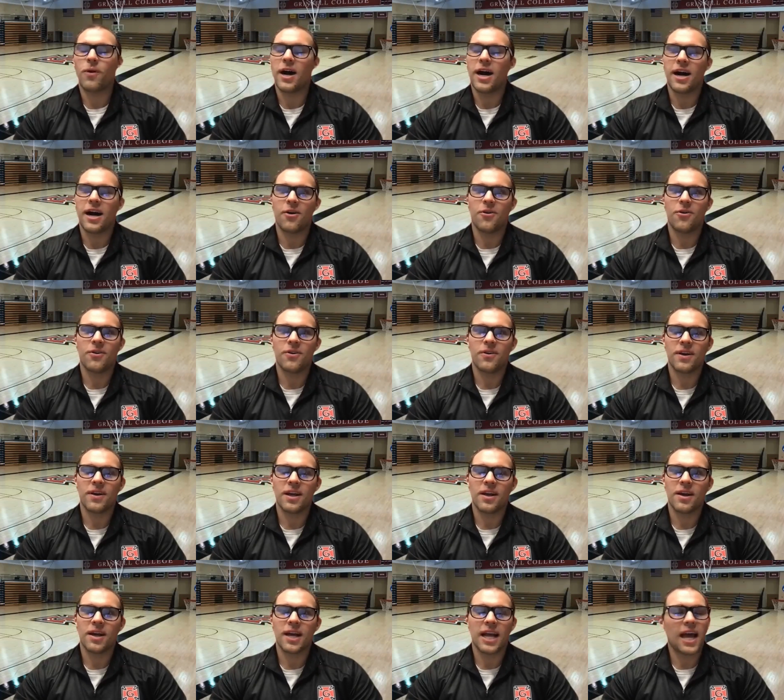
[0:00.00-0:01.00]
Wow.
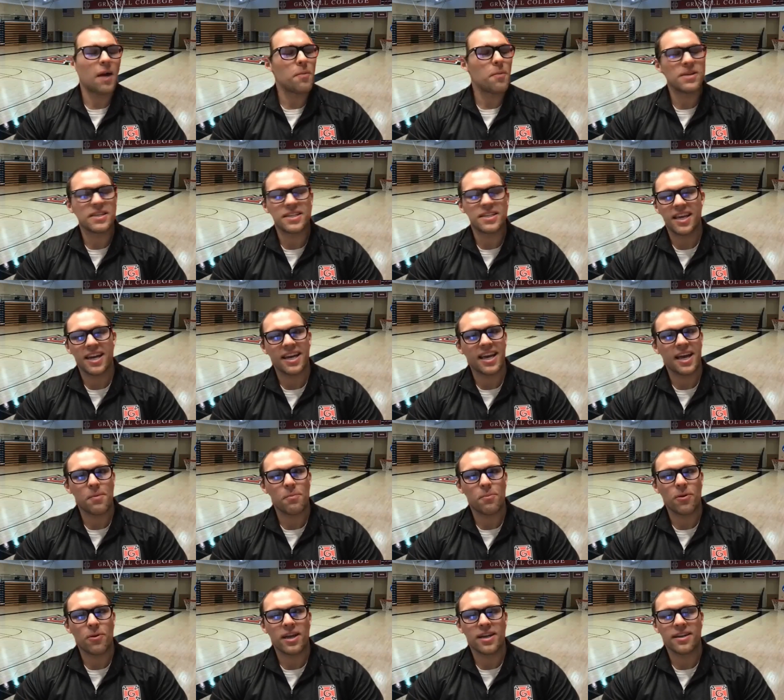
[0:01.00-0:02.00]
I miss that guy,
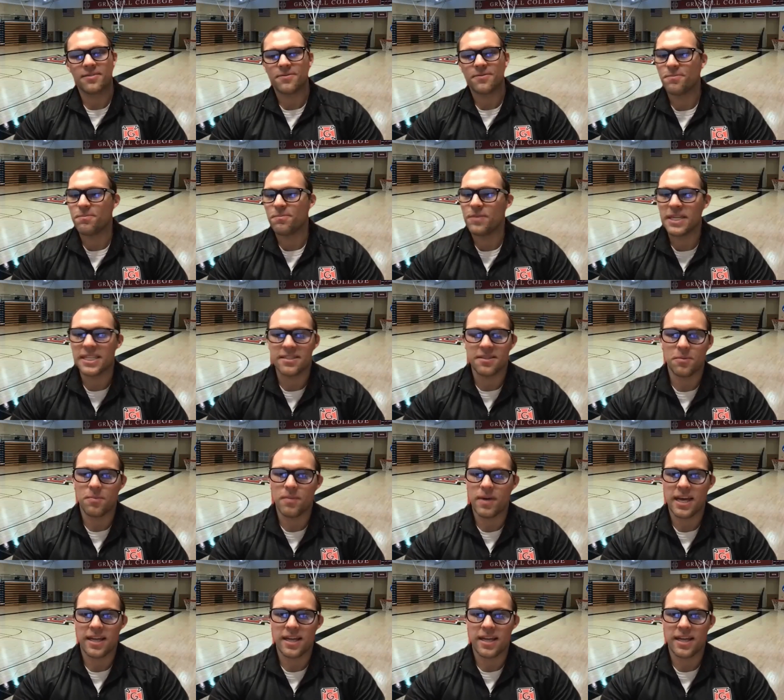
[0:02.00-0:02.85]
Brent. Miss him.